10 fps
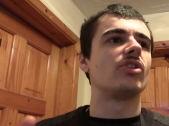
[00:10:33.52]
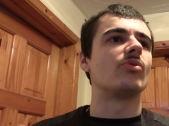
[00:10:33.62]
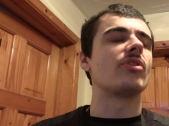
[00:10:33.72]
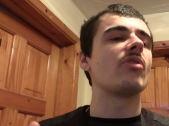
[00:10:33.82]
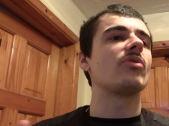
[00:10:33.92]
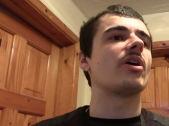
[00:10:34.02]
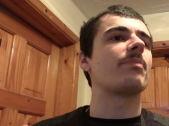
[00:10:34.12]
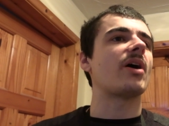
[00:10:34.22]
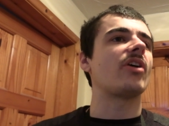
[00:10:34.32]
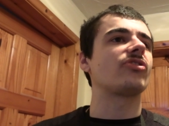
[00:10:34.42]
You'll know that a
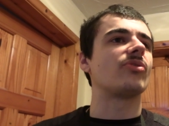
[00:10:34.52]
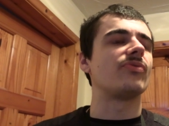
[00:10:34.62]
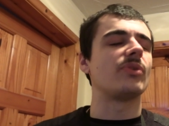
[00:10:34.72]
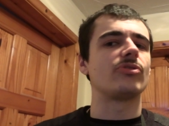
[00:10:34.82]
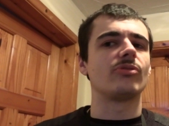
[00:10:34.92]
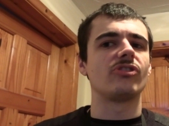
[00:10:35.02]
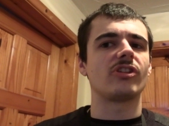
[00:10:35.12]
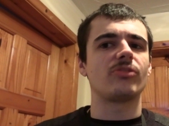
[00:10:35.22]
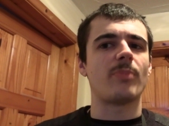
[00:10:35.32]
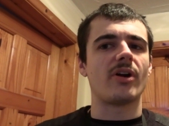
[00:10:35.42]
particle filter is
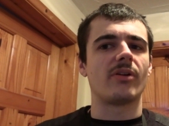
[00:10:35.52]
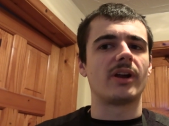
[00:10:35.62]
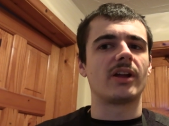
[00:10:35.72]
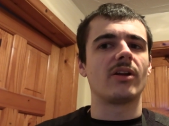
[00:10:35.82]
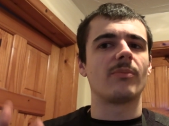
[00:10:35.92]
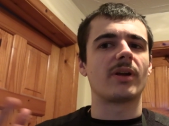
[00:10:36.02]
expiring